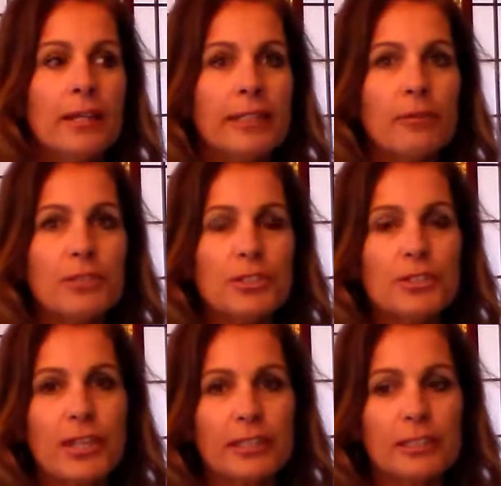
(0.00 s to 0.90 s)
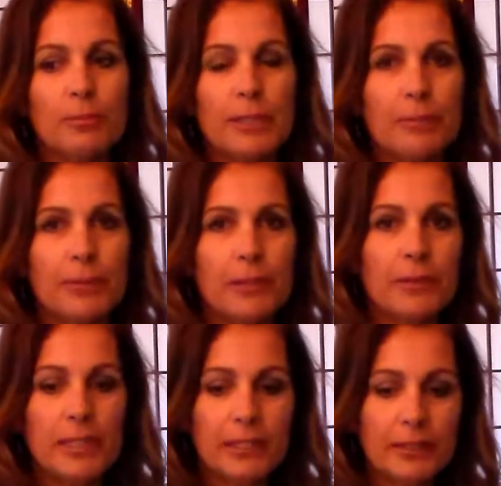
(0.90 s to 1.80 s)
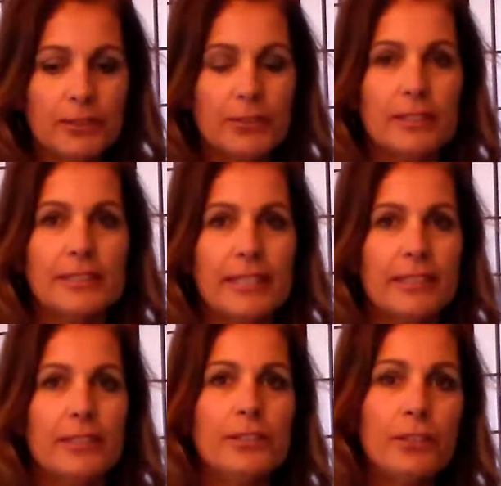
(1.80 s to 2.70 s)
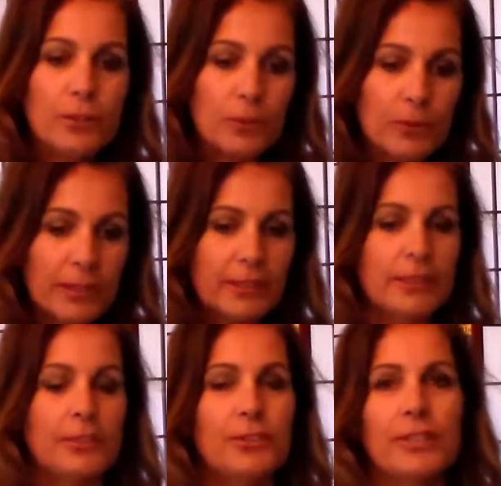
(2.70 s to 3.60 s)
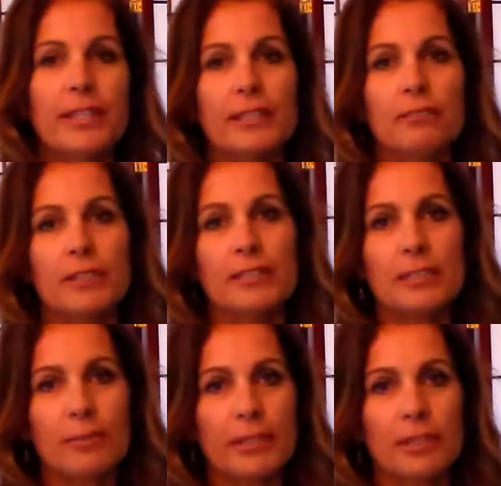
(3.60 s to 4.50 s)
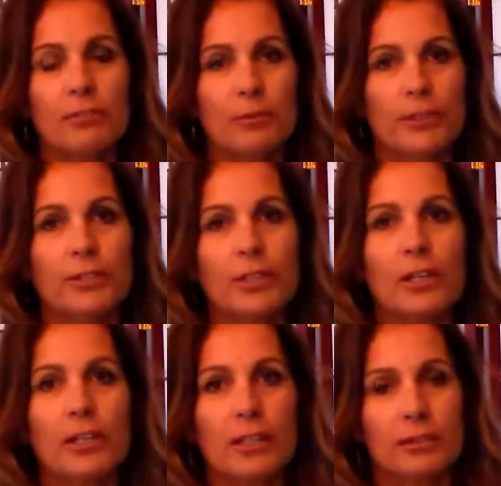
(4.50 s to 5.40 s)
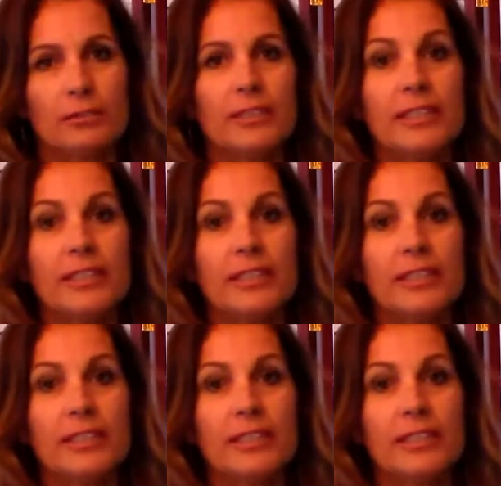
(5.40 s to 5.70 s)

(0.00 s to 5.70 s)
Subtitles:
they would just talk to the people. They would knock on the door and say, yo, you can't run somebody over with your car.